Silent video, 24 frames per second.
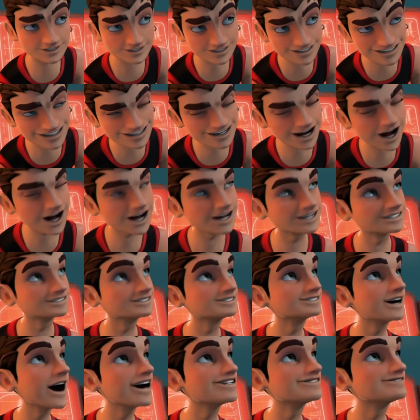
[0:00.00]
See, Dad?
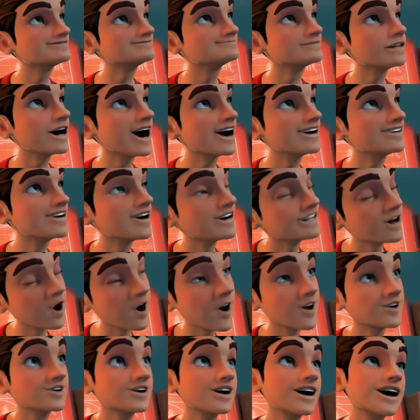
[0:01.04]
I planned the
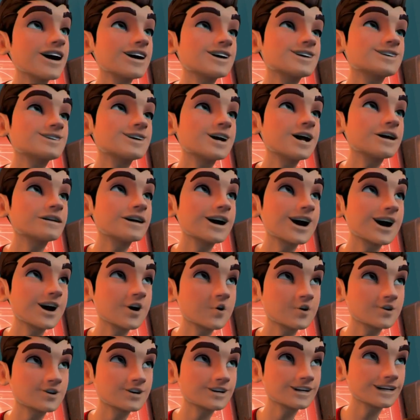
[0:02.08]
whole thing. And
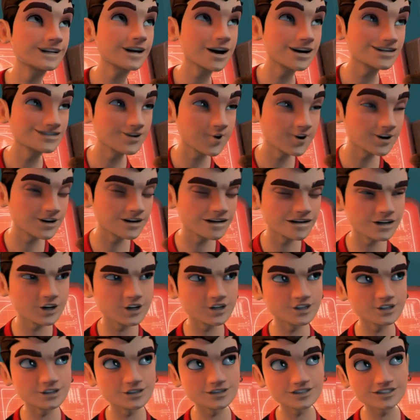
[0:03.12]
now, thanks to the
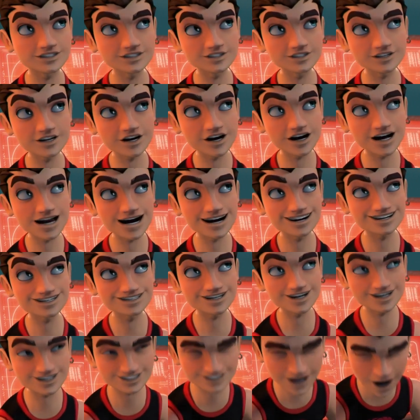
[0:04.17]
curse, the
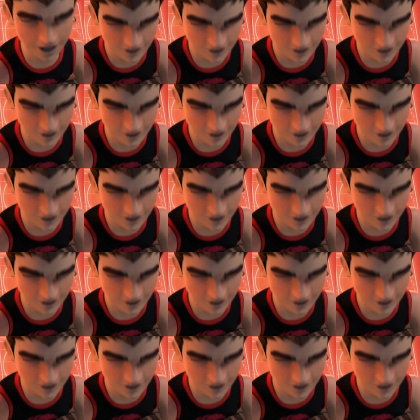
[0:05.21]
Nektons